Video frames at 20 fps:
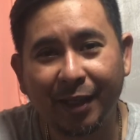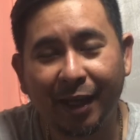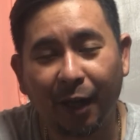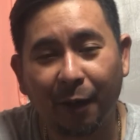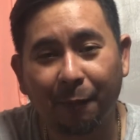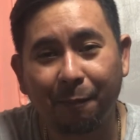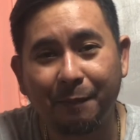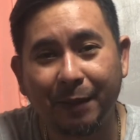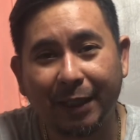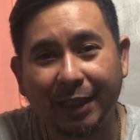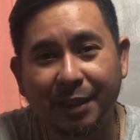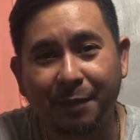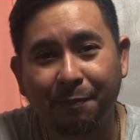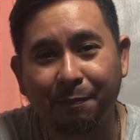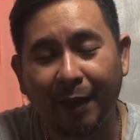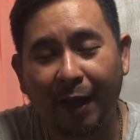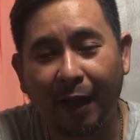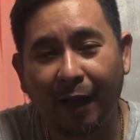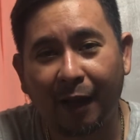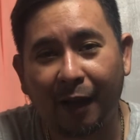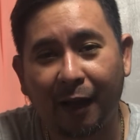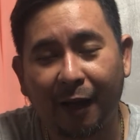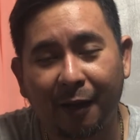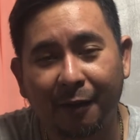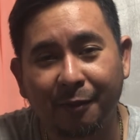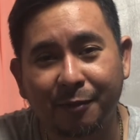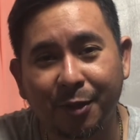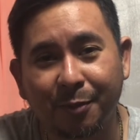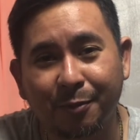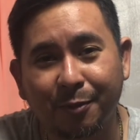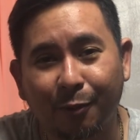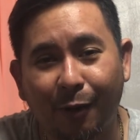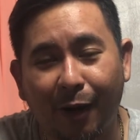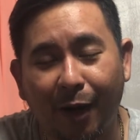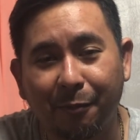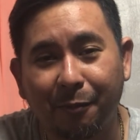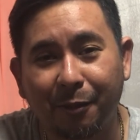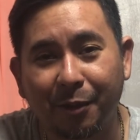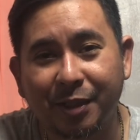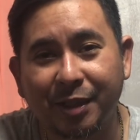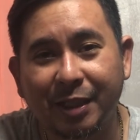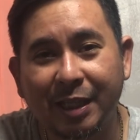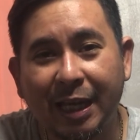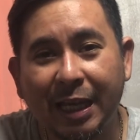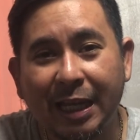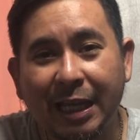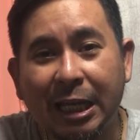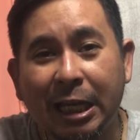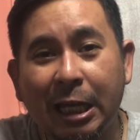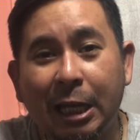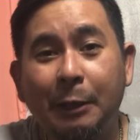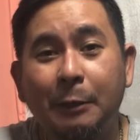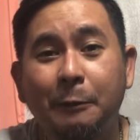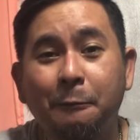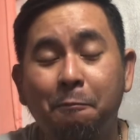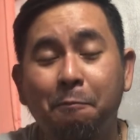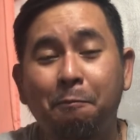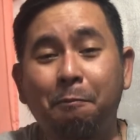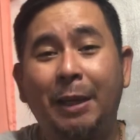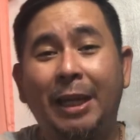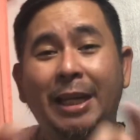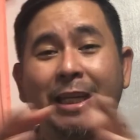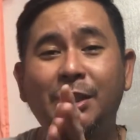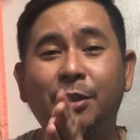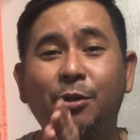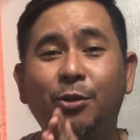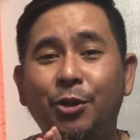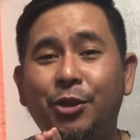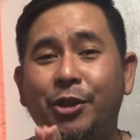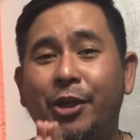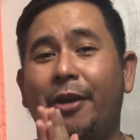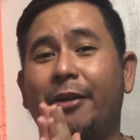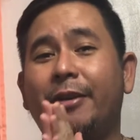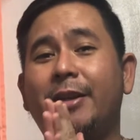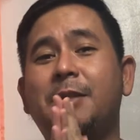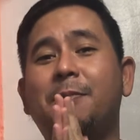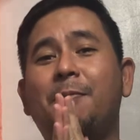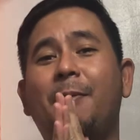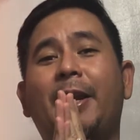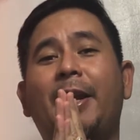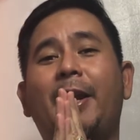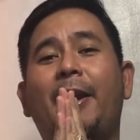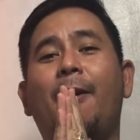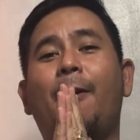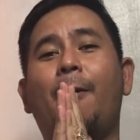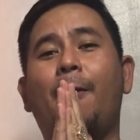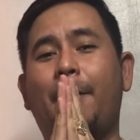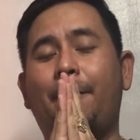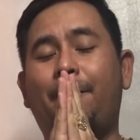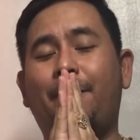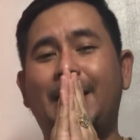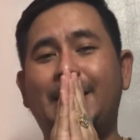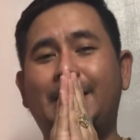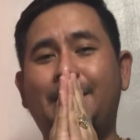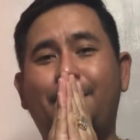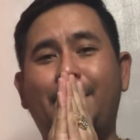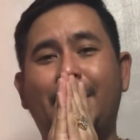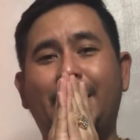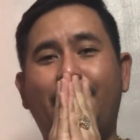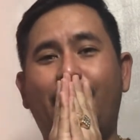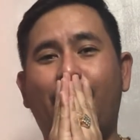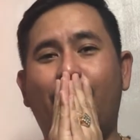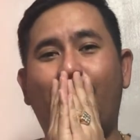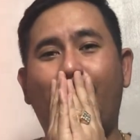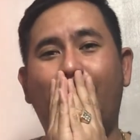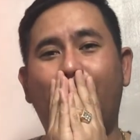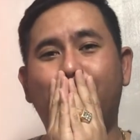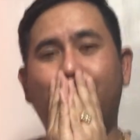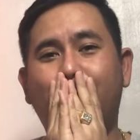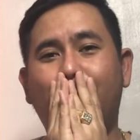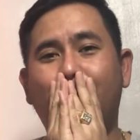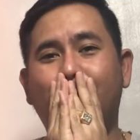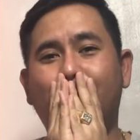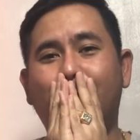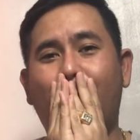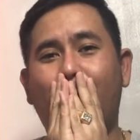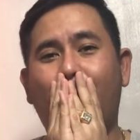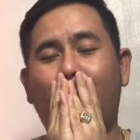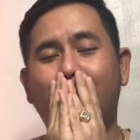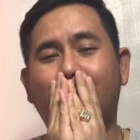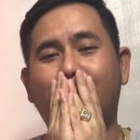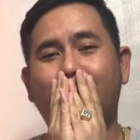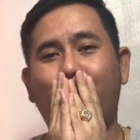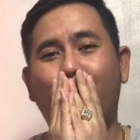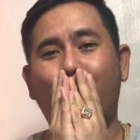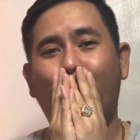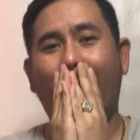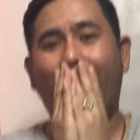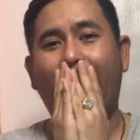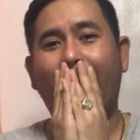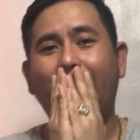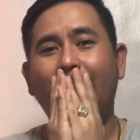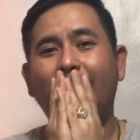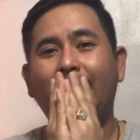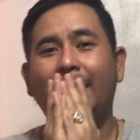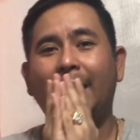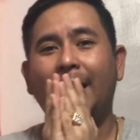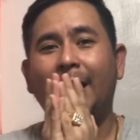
Help these subscribers. Please do share this video if this video helps you on some way.